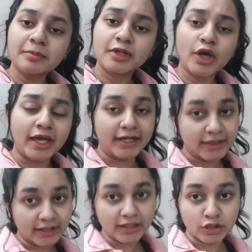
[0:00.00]
below
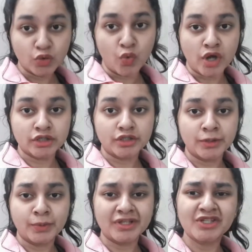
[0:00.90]
anything that you want
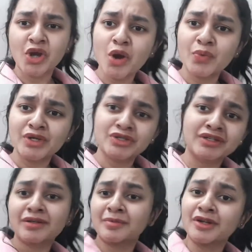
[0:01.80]
to. It's your wish. You
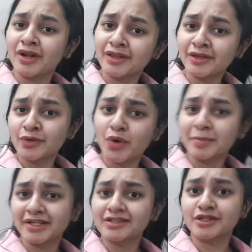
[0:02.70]
can comment down anything you
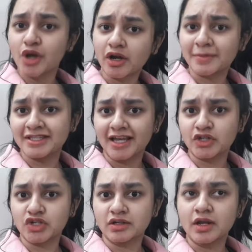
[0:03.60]
want because it's your comment
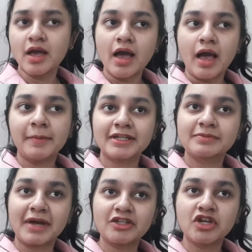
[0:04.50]
section. I mean,
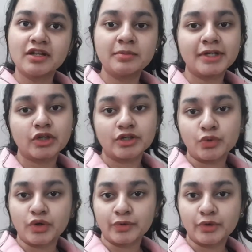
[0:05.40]
it's my channel, but you can
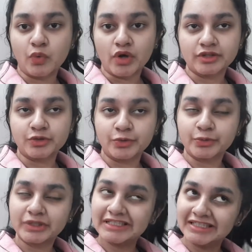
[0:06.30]
do whatever you want.
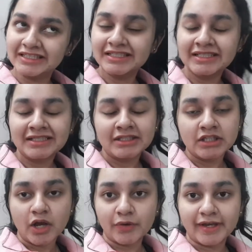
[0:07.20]
So,
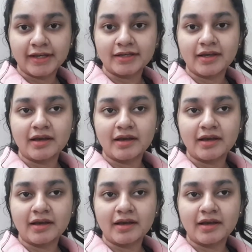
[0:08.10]
okay.